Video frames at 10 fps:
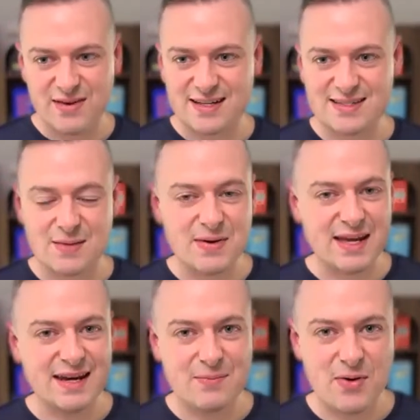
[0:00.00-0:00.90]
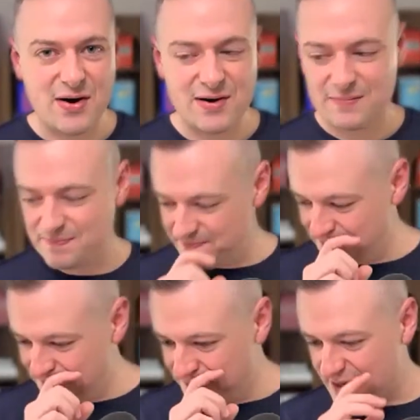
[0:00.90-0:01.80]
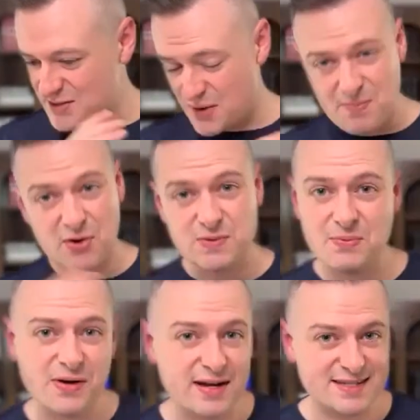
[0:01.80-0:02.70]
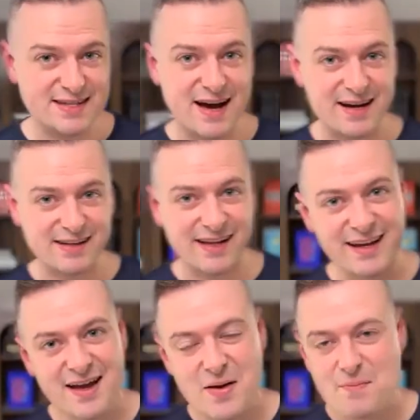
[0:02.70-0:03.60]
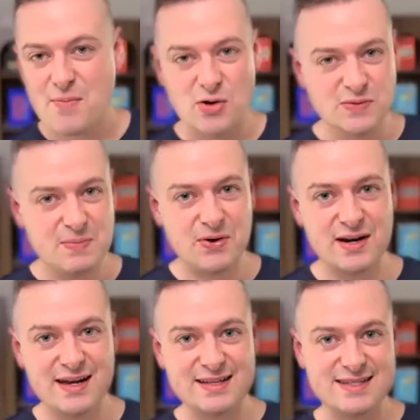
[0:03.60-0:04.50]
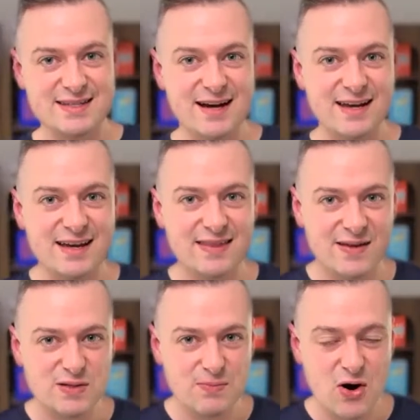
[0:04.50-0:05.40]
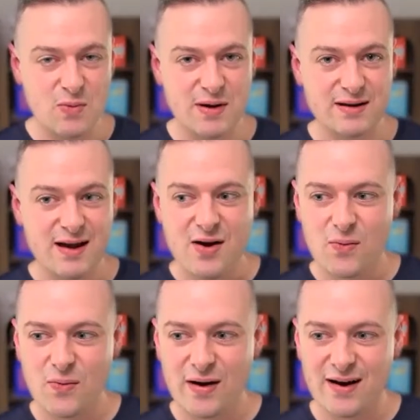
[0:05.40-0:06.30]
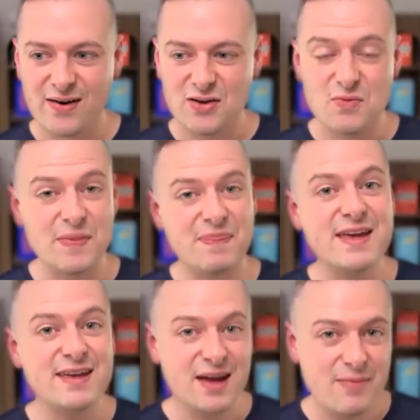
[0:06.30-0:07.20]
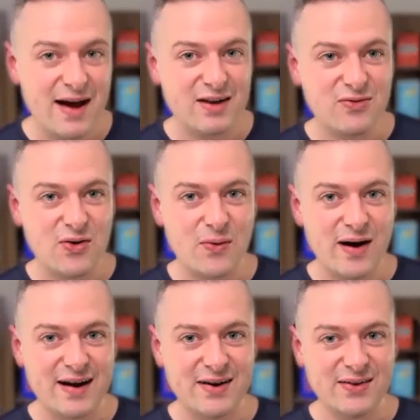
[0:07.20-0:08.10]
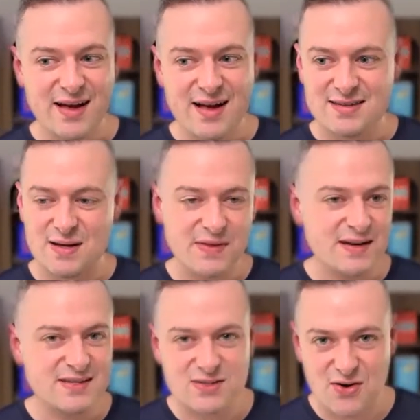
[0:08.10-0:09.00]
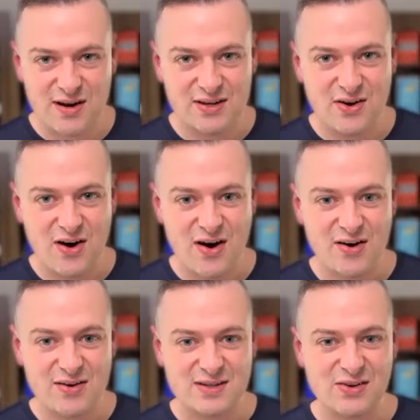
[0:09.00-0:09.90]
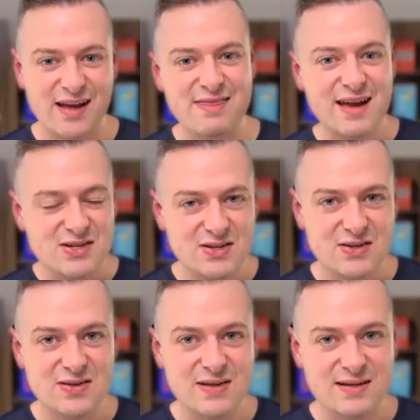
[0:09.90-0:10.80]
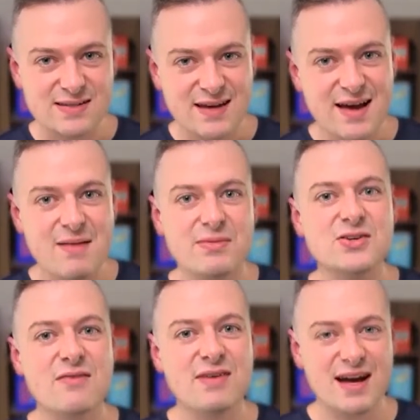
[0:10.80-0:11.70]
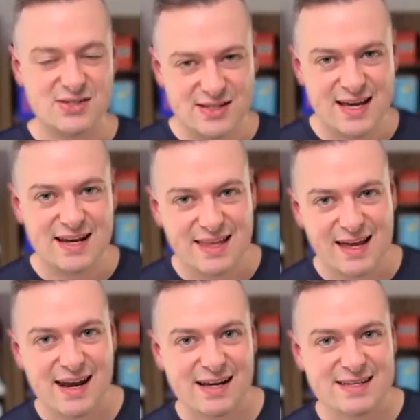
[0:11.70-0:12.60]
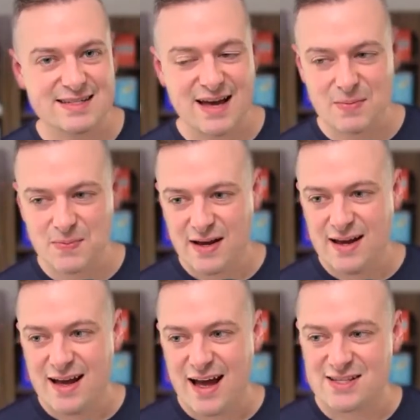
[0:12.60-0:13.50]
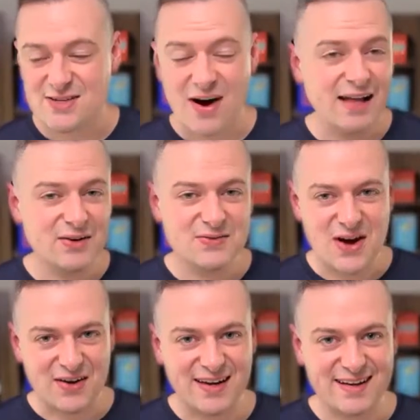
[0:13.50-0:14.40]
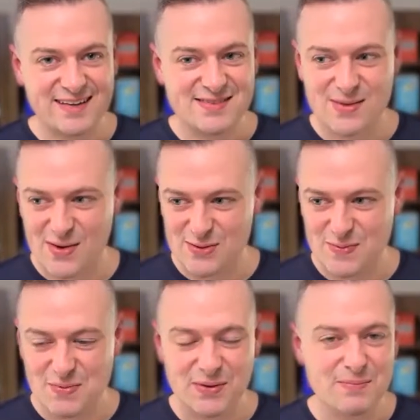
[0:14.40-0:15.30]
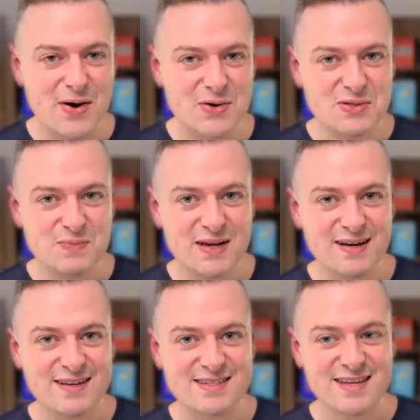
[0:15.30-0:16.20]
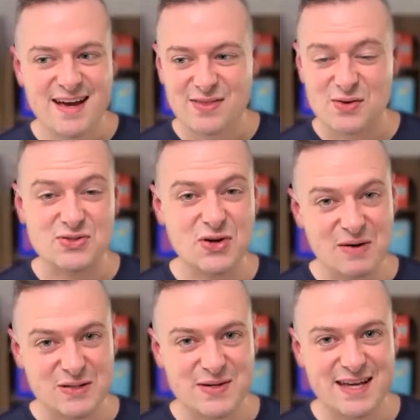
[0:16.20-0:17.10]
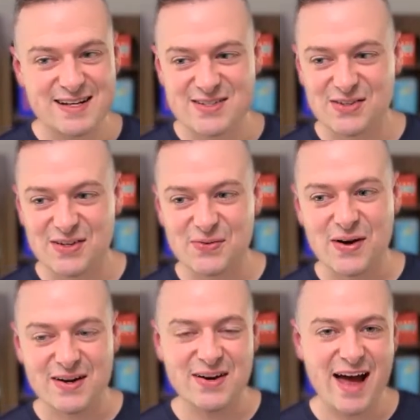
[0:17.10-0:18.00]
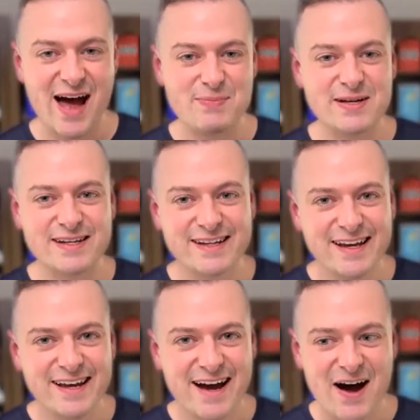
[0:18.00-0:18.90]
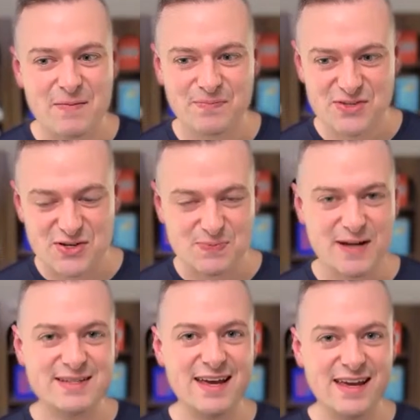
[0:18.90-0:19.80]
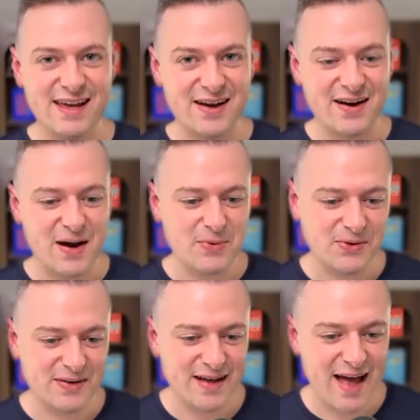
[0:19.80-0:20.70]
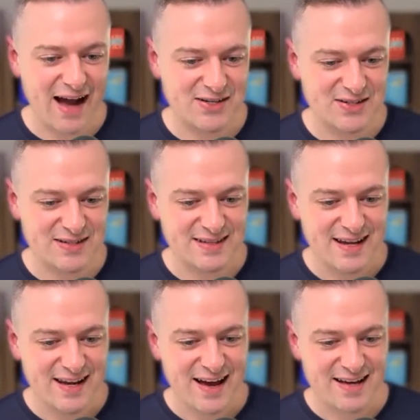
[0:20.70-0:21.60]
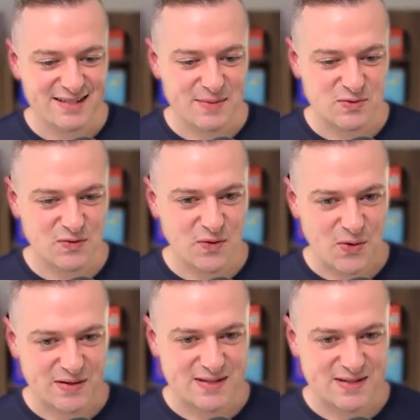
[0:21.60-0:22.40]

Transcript: It's the beginning part. It's where most people get stuck. Like most people are going to get stuck in this moment where you've been thinking about it for a while, something's stirring in your heart and you're like, I think I should do this, but you haven't actually taken that next step. And so I love talking to those people the most because there's so much potential of what could happen just by taking a couple action steps forward.